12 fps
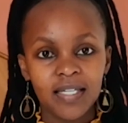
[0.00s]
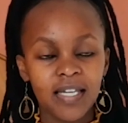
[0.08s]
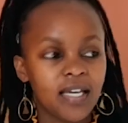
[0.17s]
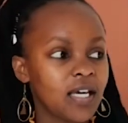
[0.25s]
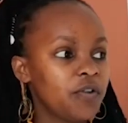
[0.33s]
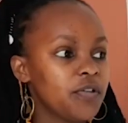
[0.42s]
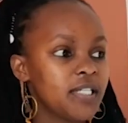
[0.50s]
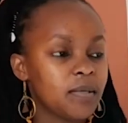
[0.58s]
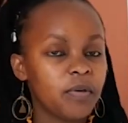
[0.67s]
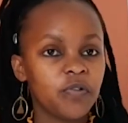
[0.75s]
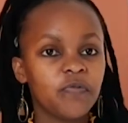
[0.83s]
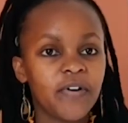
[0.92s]
Like, I got
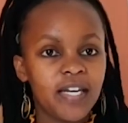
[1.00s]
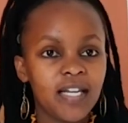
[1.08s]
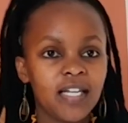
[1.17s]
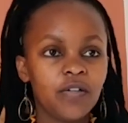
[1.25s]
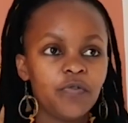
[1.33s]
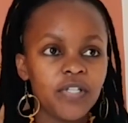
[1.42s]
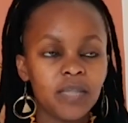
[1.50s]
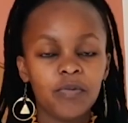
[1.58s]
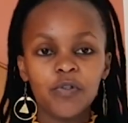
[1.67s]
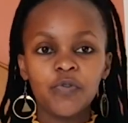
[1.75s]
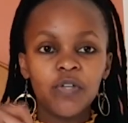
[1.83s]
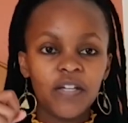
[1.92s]
someone to finally who was
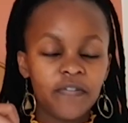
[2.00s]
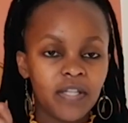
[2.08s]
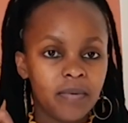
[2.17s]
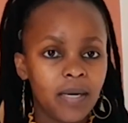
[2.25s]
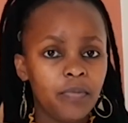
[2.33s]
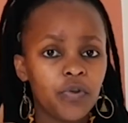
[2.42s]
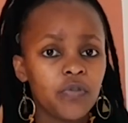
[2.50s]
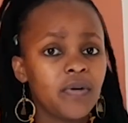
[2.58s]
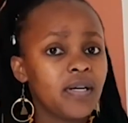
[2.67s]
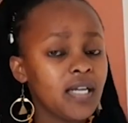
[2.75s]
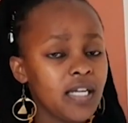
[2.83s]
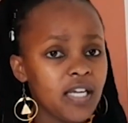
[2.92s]
able to lift them up, because they were
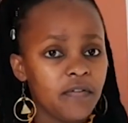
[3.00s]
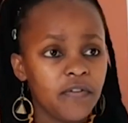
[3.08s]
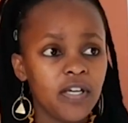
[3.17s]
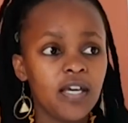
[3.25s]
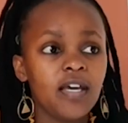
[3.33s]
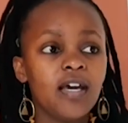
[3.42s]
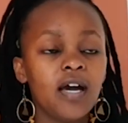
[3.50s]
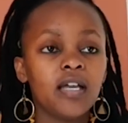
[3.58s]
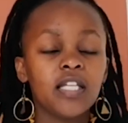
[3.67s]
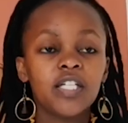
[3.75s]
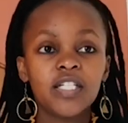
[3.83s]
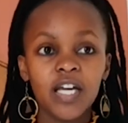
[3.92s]
really heavy, and
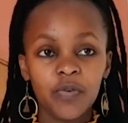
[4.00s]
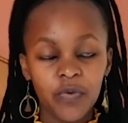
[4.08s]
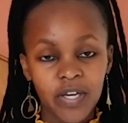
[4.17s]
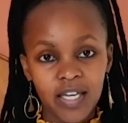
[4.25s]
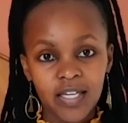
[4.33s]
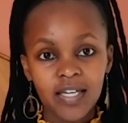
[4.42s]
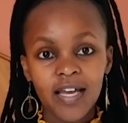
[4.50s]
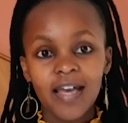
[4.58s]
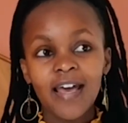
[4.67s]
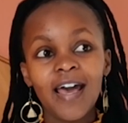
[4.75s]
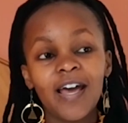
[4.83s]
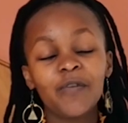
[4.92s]
they tried weighing,
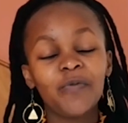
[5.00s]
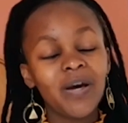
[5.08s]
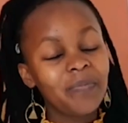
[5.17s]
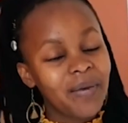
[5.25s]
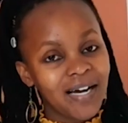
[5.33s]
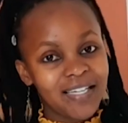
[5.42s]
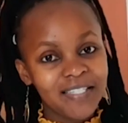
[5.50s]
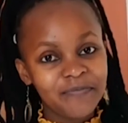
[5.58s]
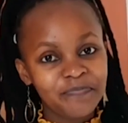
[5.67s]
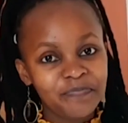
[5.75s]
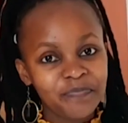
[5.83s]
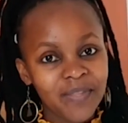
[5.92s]
and one bag
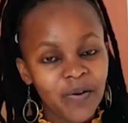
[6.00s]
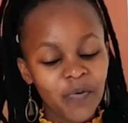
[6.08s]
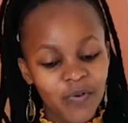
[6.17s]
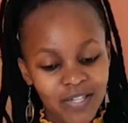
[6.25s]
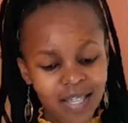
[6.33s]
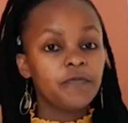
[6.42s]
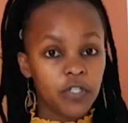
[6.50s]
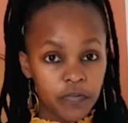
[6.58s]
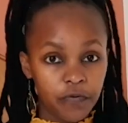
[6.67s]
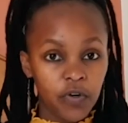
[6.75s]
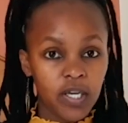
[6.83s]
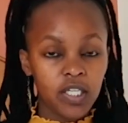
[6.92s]
was
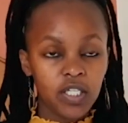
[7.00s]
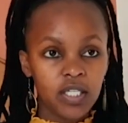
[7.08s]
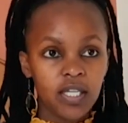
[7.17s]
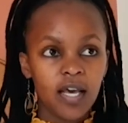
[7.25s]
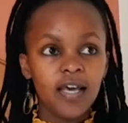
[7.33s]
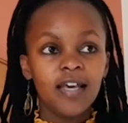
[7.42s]
44 kgs.